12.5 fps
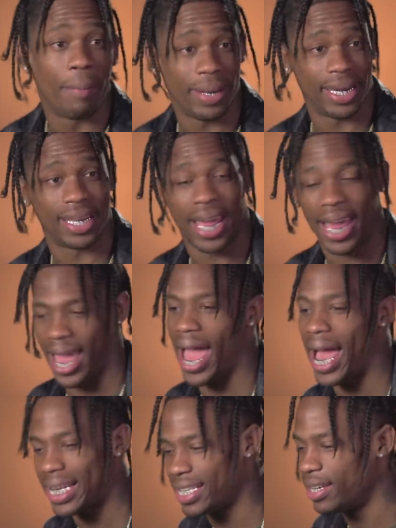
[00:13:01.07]
I've been like
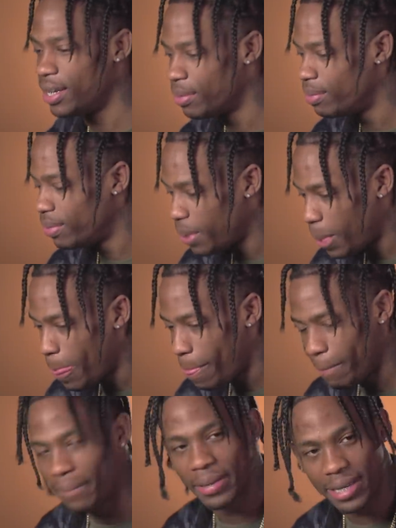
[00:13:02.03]
asking him
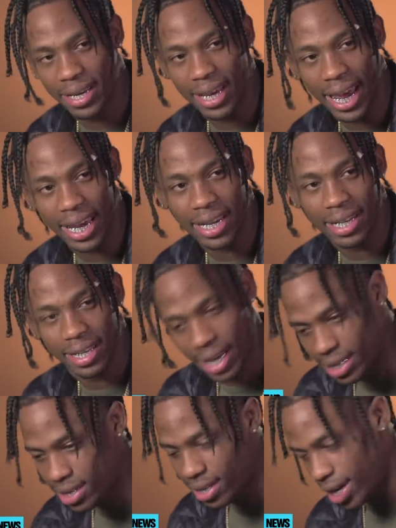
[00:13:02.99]
to like,
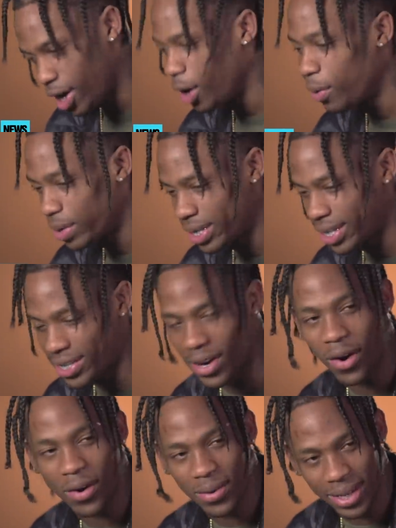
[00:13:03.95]
let's go with this
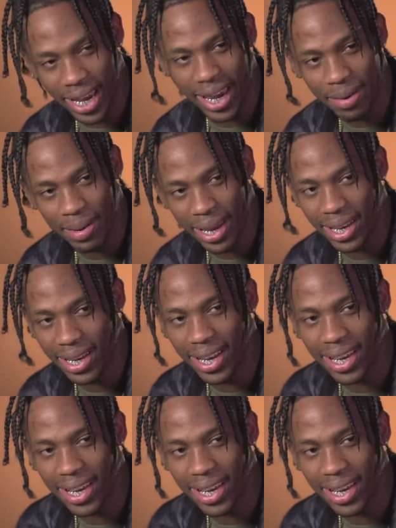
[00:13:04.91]
all day, man.